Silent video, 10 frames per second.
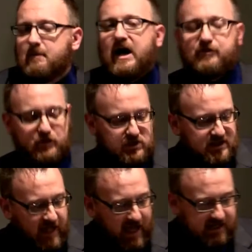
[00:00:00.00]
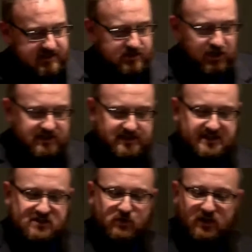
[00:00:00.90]
Matthew connects
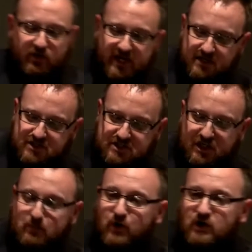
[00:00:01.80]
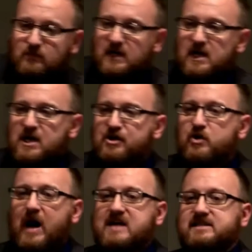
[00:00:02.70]
Jesus' relocation to Capernaum
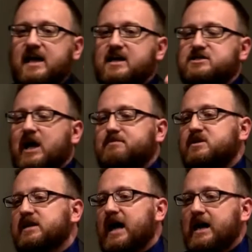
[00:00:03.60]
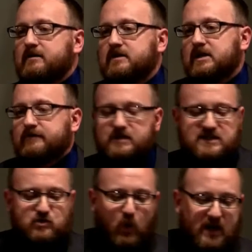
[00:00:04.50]
to Isaiah chapter 9,
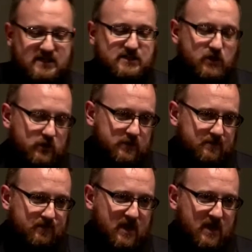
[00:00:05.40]
verses 1 and 2.